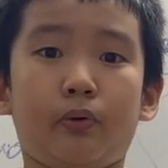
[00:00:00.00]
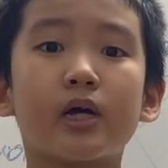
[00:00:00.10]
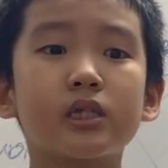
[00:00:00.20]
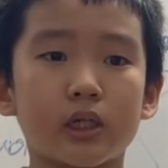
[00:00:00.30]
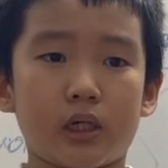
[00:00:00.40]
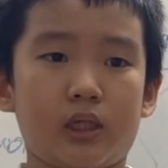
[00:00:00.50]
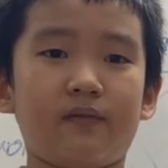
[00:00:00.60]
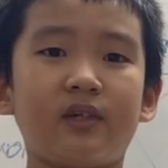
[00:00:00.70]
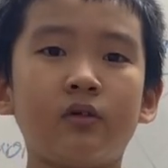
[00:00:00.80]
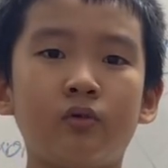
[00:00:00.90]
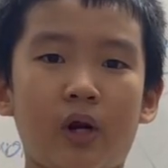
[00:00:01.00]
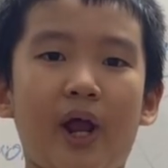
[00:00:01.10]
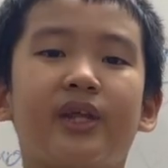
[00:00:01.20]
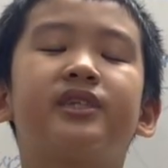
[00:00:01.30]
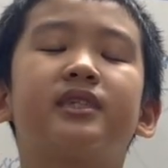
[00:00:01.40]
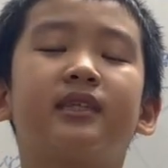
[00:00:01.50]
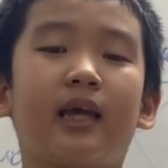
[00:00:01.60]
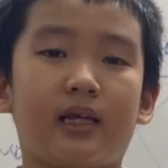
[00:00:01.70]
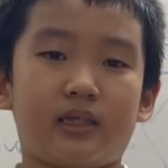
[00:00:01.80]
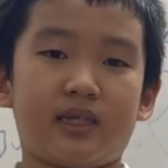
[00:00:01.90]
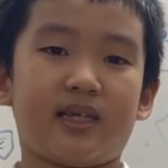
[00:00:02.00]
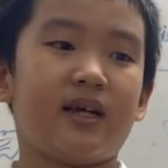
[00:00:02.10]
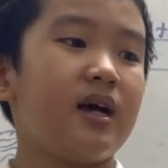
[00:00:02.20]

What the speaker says: president of the United States.